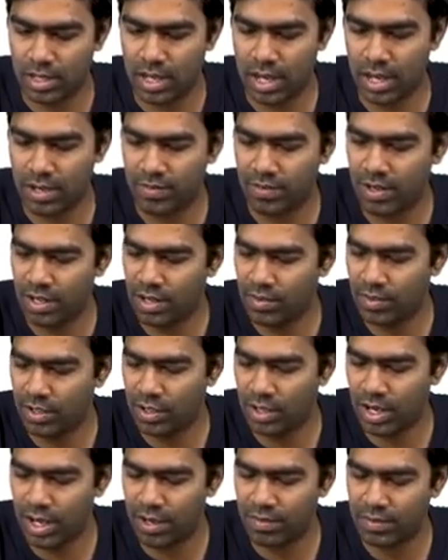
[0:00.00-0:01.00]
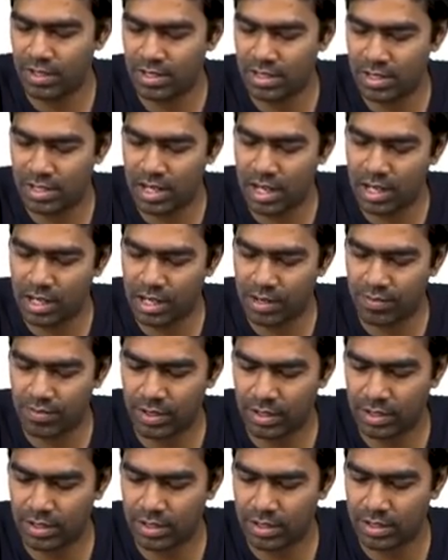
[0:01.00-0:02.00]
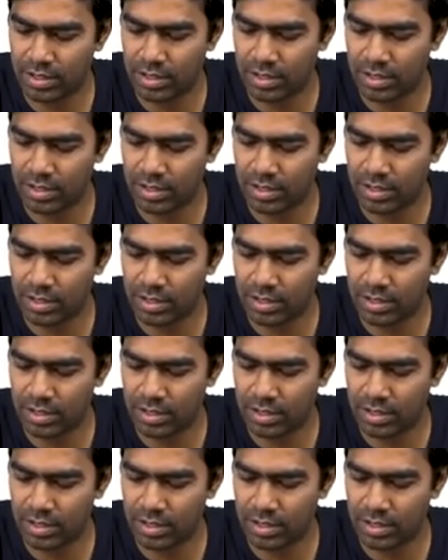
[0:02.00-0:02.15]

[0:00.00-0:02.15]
And whenever you have a stark effect.